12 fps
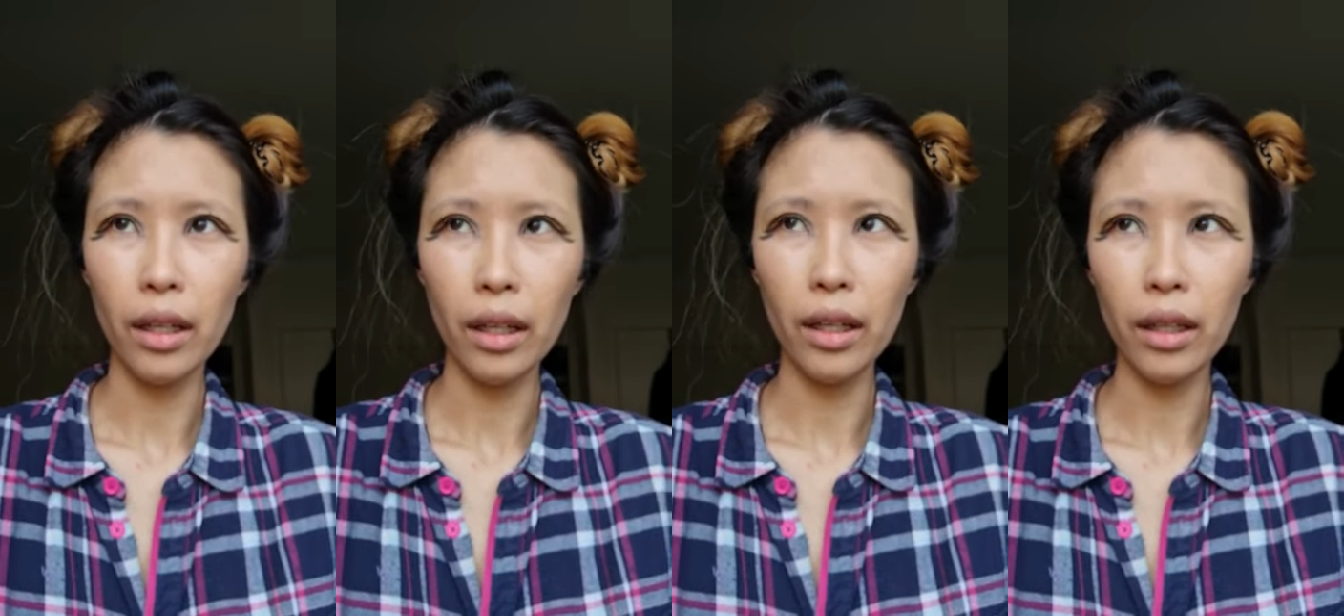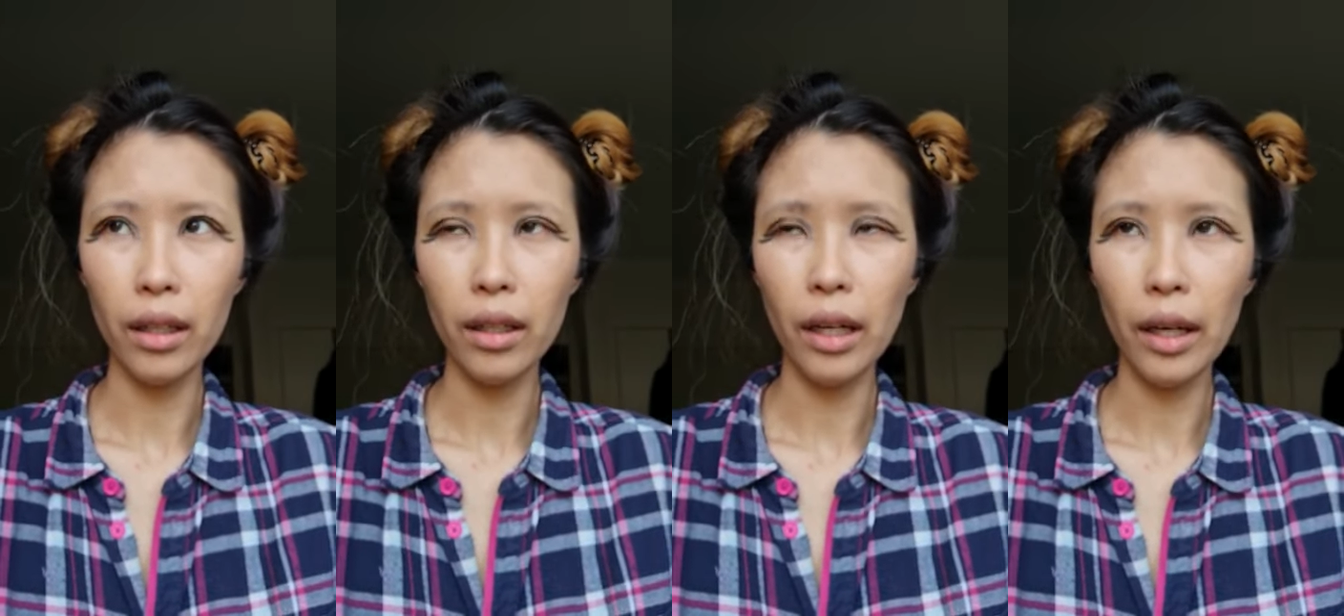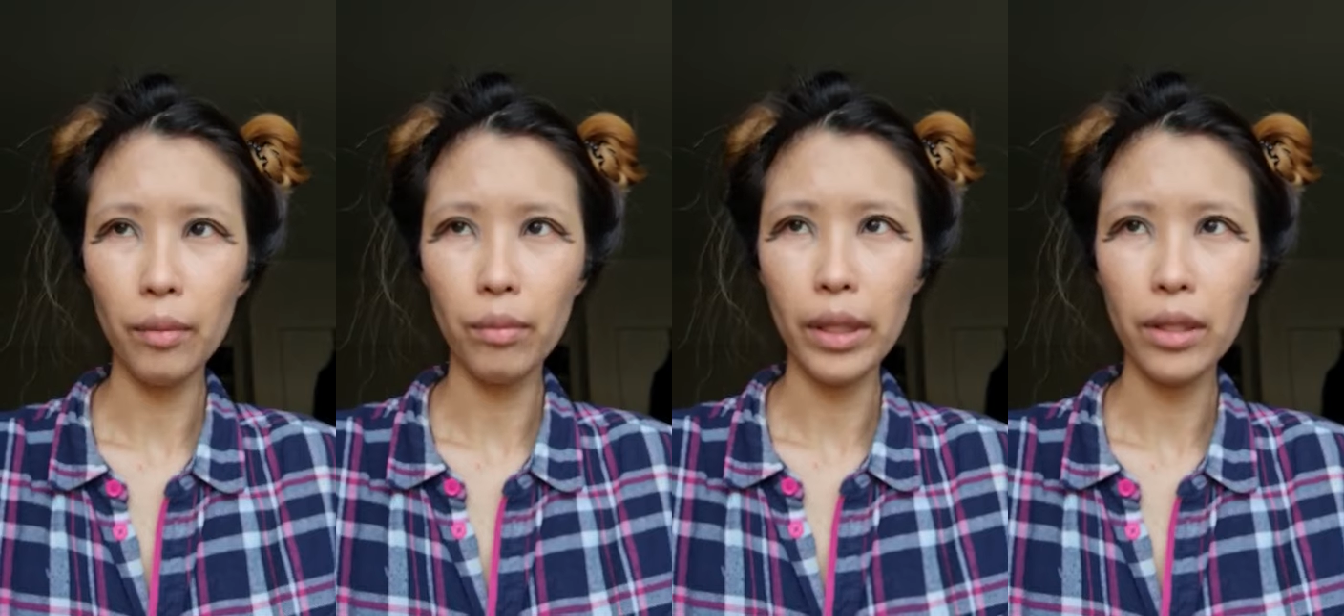I
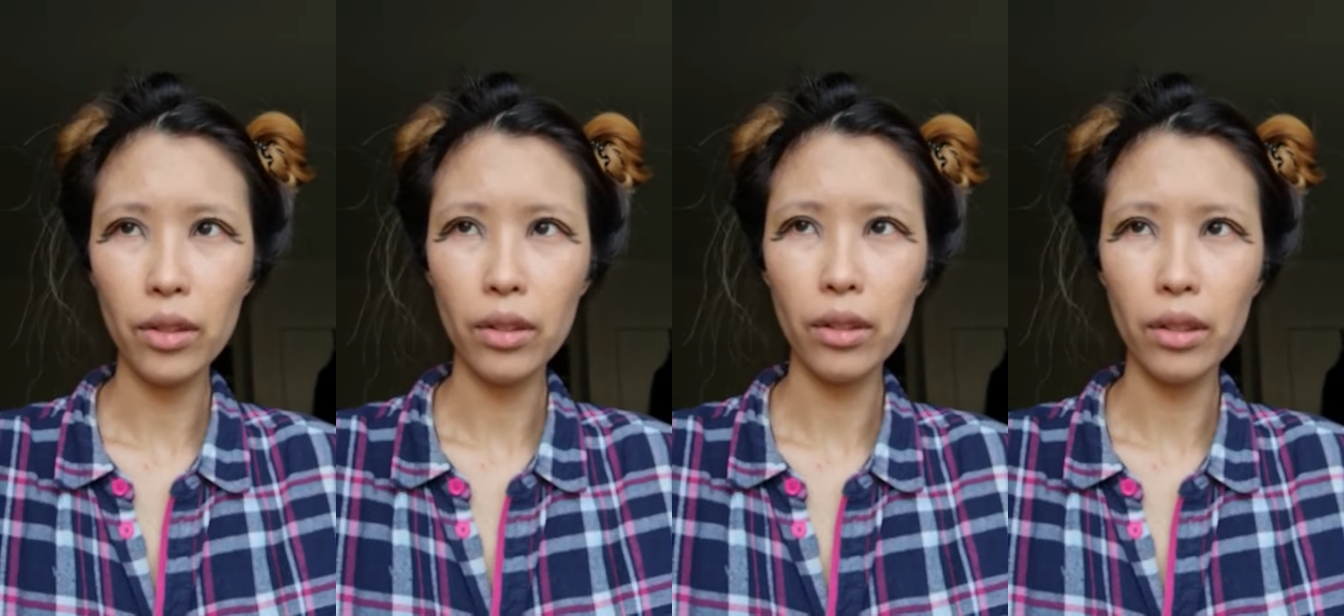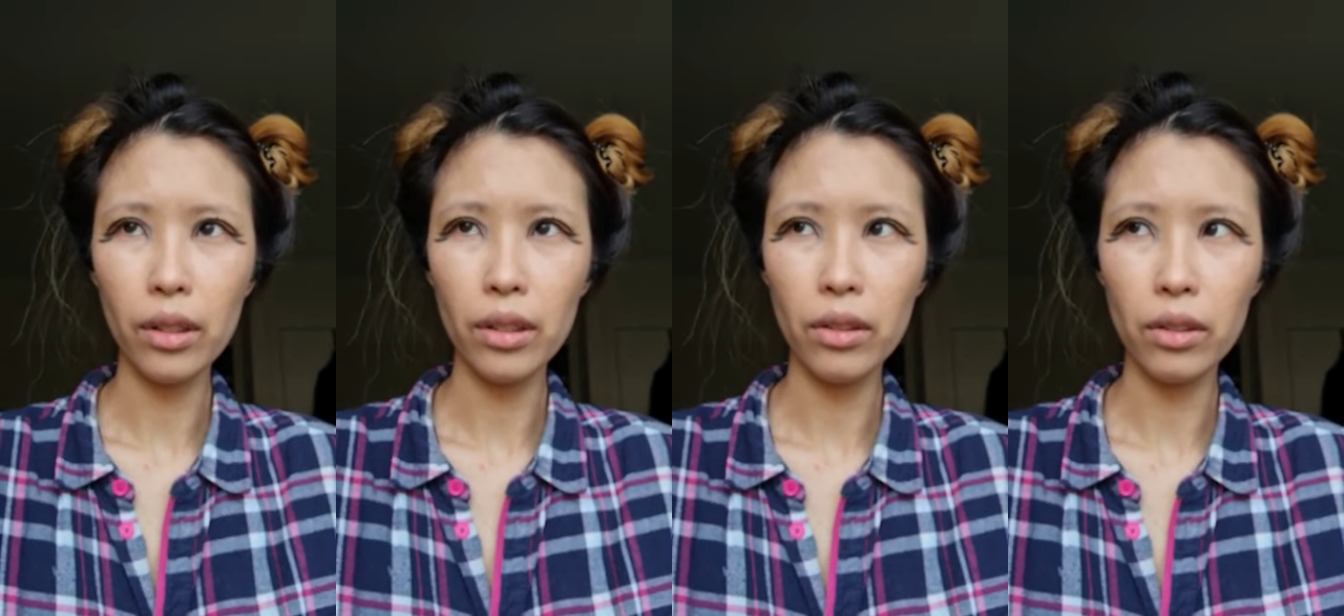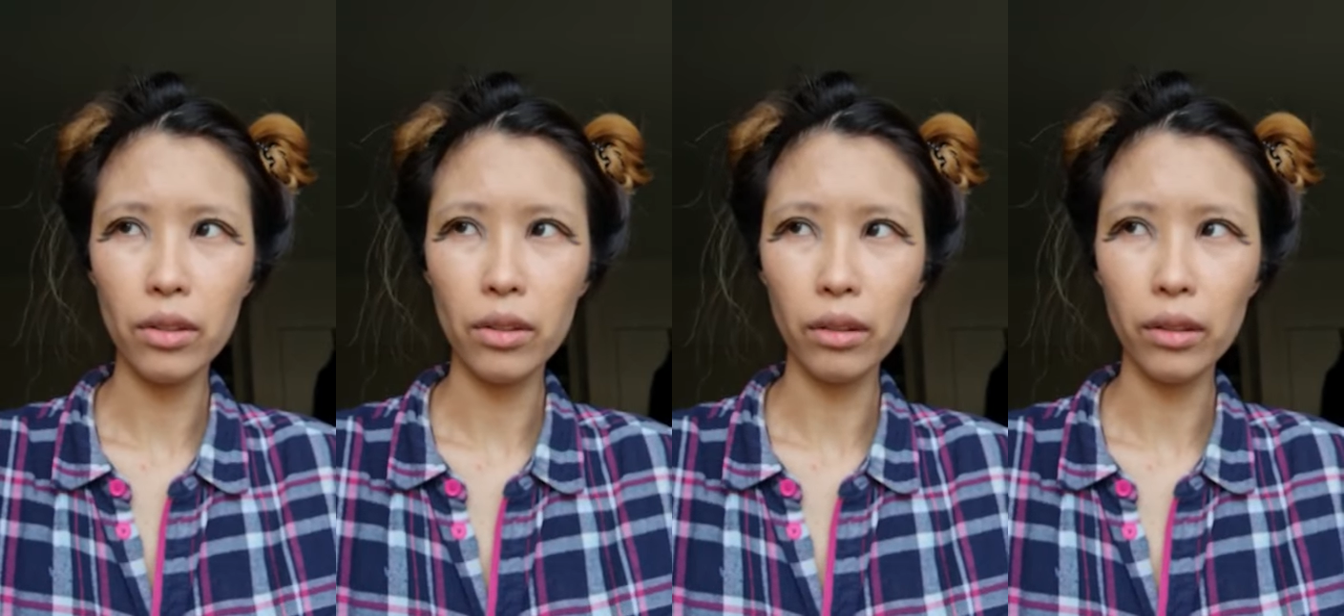went to the
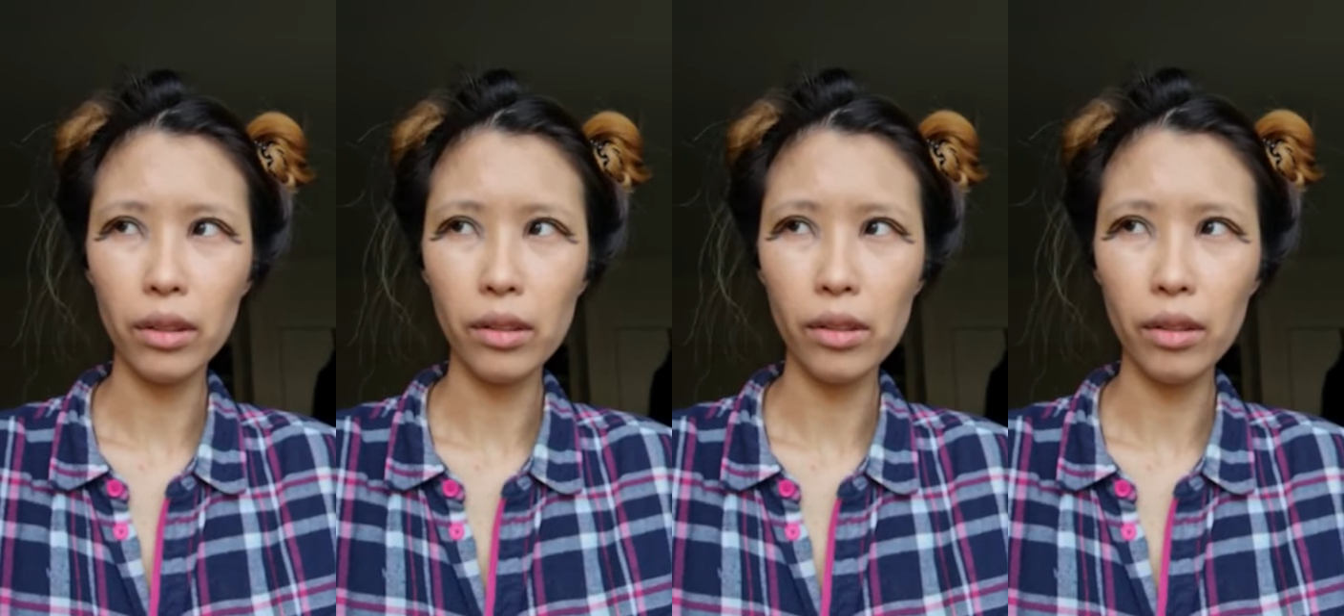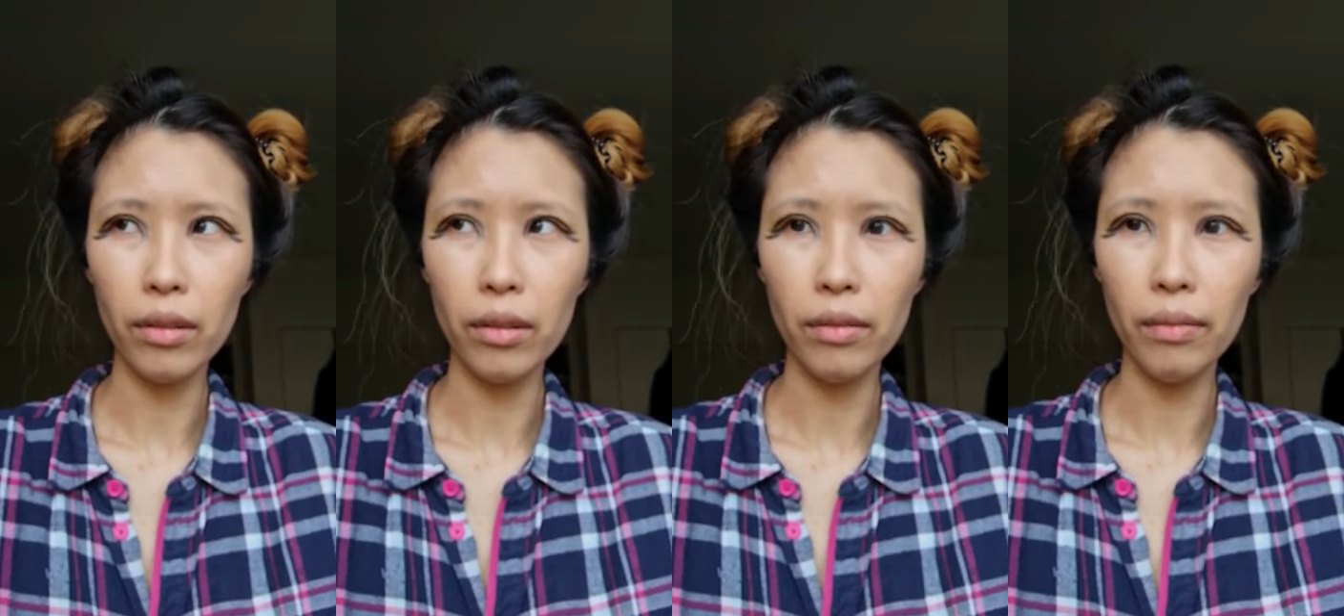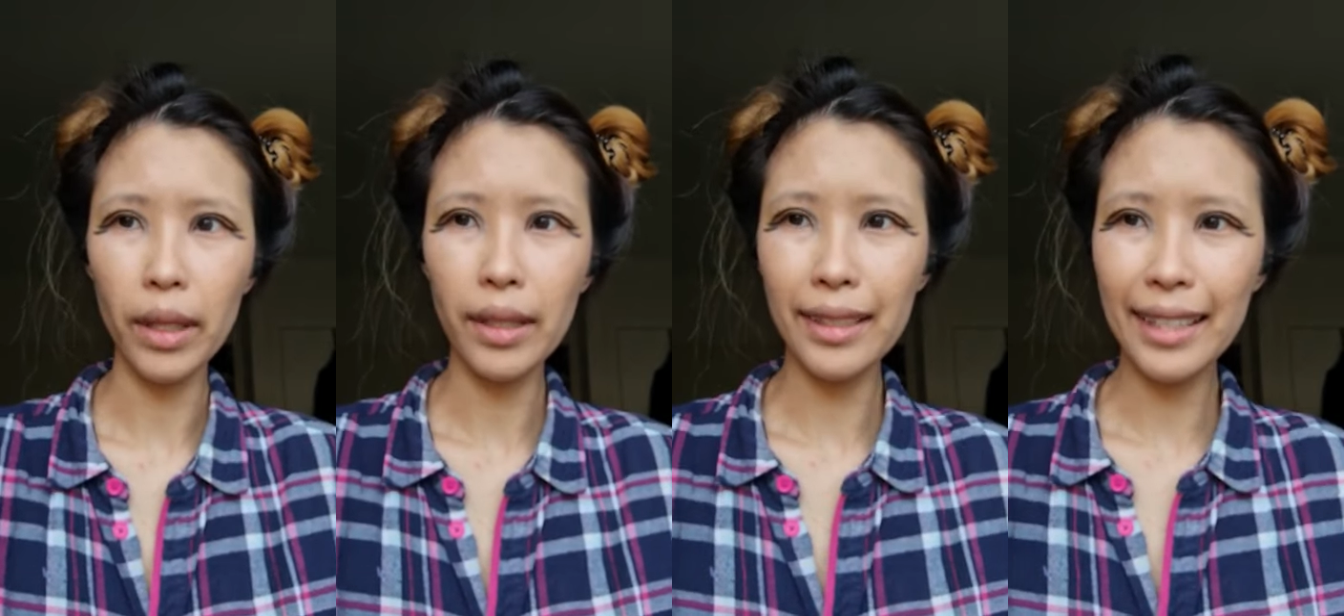doctors on
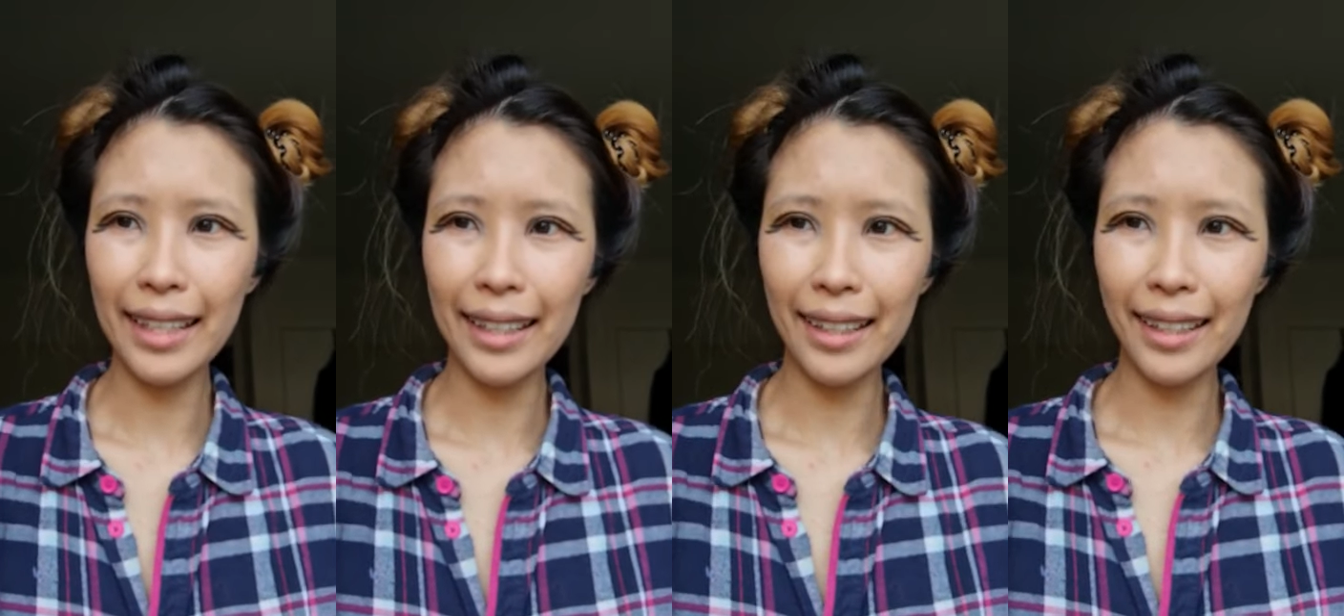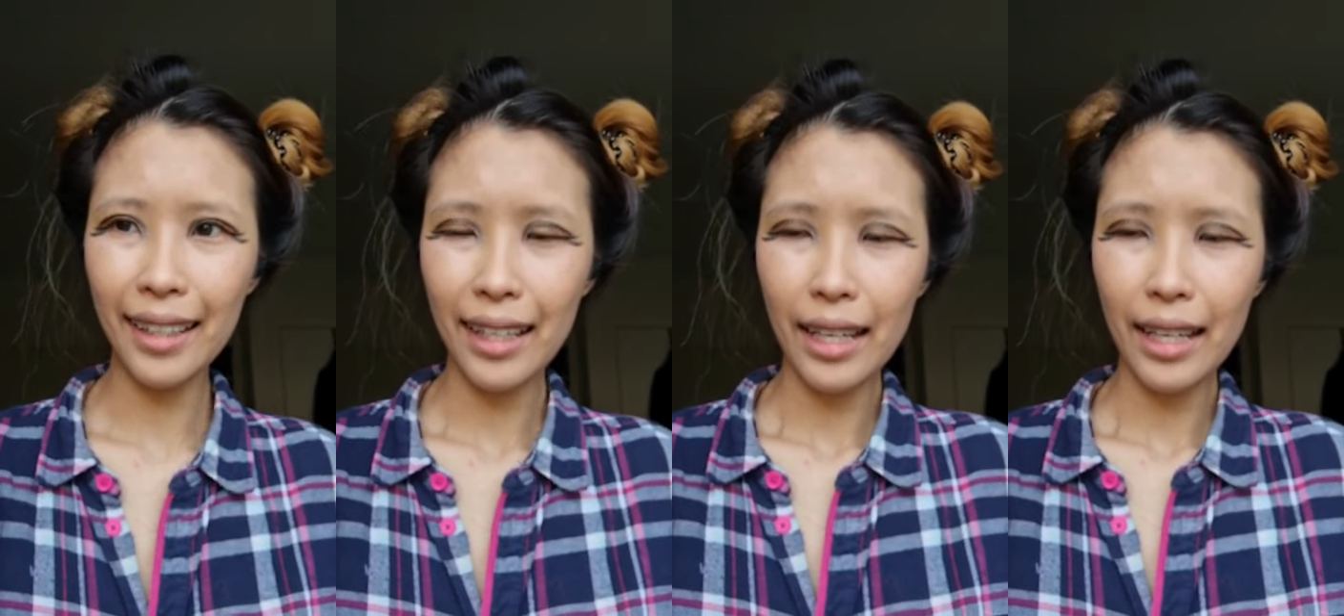Monday